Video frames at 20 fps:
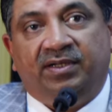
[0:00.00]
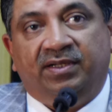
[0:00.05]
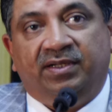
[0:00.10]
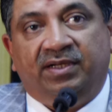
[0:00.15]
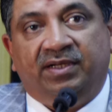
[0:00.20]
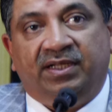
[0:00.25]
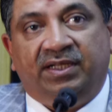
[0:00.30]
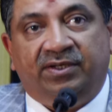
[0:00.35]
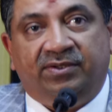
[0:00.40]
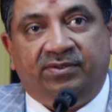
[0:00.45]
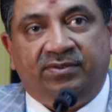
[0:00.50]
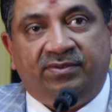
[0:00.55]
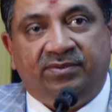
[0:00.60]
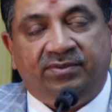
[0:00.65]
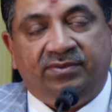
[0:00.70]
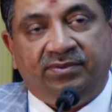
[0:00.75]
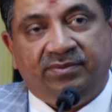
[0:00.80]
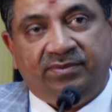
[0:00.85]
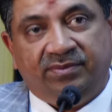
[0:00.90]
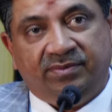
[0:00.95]
lead
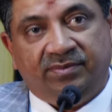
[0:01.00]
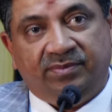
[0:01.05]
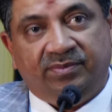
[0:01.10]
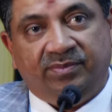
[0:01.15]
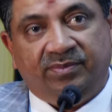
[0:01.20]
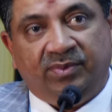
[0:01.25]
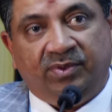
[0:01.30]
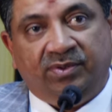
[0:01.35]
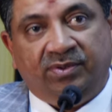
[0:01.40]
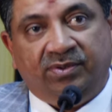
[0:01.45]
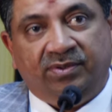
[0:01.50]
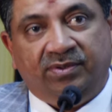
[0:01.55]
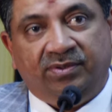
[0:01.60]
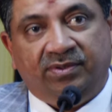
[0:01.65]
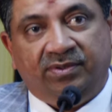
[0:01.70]
to more